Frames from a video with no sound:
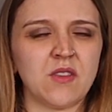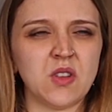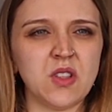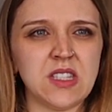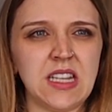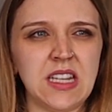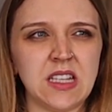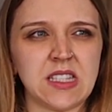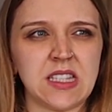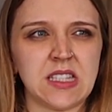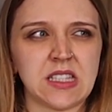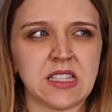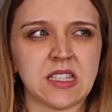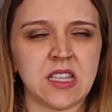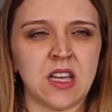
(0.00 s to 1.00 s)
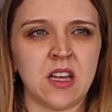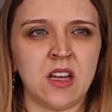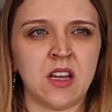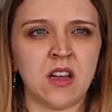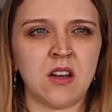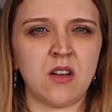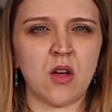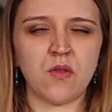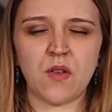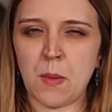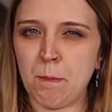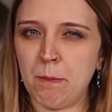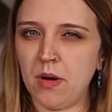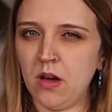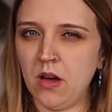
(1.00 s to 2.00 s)
not seen her since
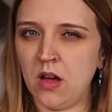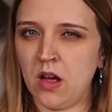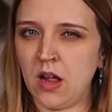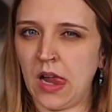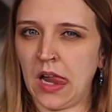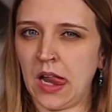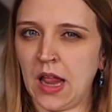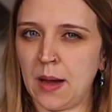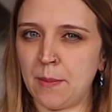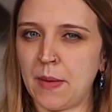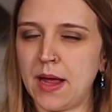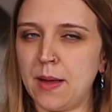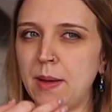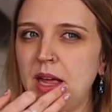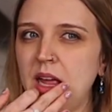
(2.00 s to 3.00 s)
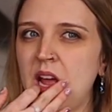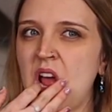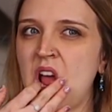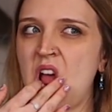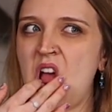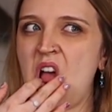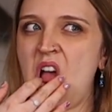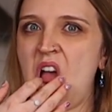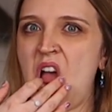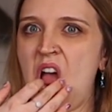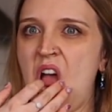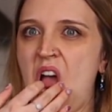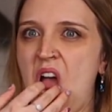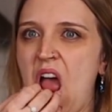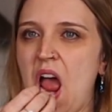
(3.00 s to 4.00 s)
November, maybe,
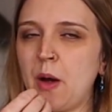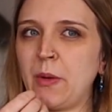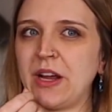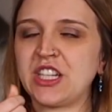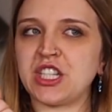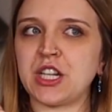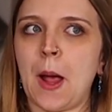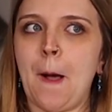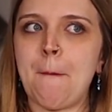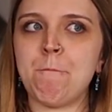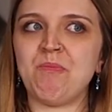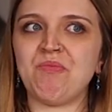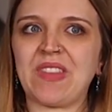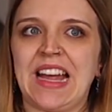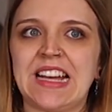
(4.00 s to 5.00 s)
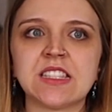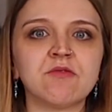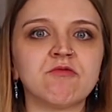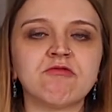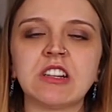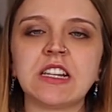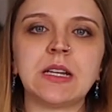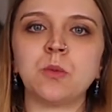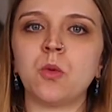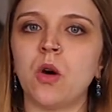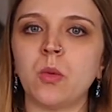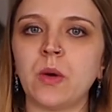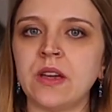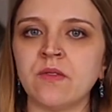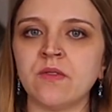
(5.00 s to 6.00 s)
which isn't really
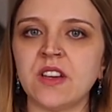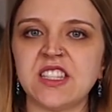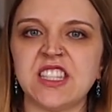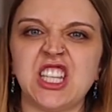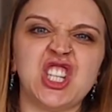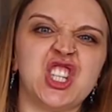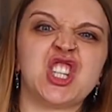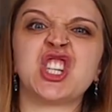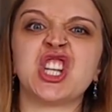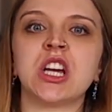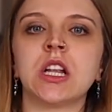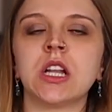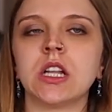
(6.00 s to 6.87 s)
what we envisaged.